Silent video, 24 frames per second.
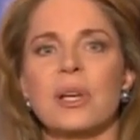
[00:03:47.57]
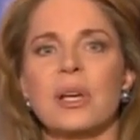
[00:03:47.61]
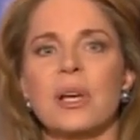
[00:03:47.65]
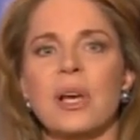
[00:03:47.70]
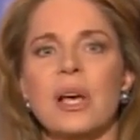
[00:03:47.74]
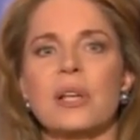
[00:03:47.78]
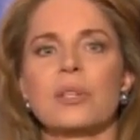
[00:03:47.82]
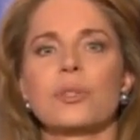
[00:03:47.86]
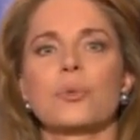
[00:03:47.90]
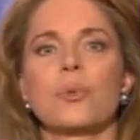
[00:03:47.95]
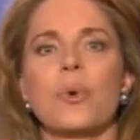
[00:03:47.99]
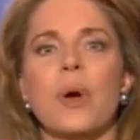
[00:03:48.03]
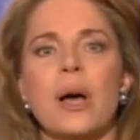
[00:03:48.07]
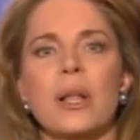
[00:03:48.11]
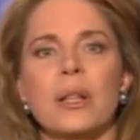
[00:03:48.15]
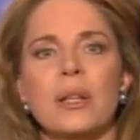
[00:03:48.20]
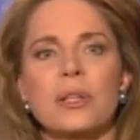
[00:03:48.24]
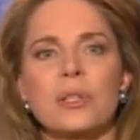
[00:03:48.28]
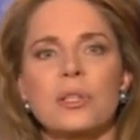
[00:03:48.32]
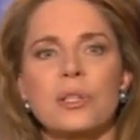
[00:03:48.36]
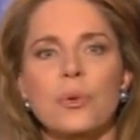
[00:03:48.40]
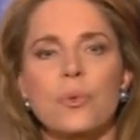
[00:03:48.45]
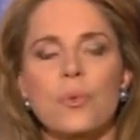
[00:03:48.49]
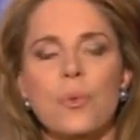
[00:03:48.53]
as well
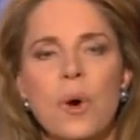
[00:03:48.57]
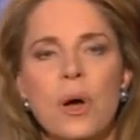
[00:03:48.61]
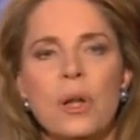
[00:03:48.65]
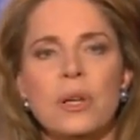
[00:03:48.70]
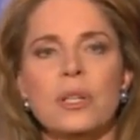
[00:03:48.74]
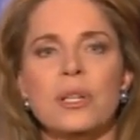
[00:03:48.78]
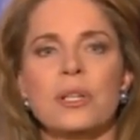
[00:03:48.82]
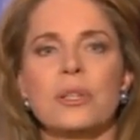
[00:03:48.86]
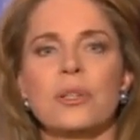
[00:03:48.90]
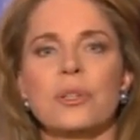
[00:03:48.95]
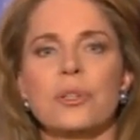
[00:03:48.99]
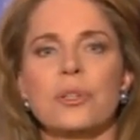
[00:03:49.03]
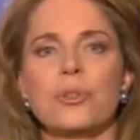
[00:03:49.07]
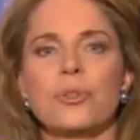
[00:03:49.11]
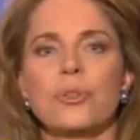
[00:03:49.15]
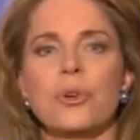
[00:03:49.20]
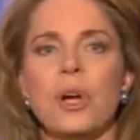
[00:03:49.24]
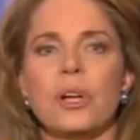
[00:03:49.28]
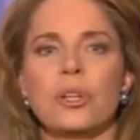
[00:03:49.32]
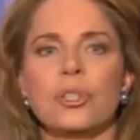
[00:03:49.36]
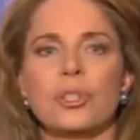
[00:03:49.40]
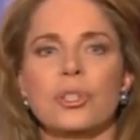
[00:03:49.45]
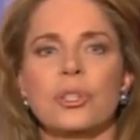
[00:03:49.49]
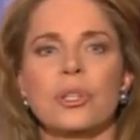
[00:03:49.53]
as the wanton
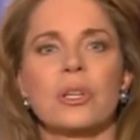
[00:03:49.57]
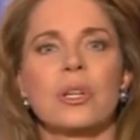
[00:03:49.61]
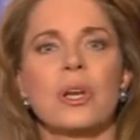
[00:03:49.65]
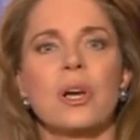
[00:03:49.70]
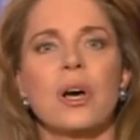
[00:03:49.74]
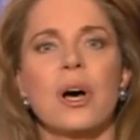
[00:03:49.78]
destruction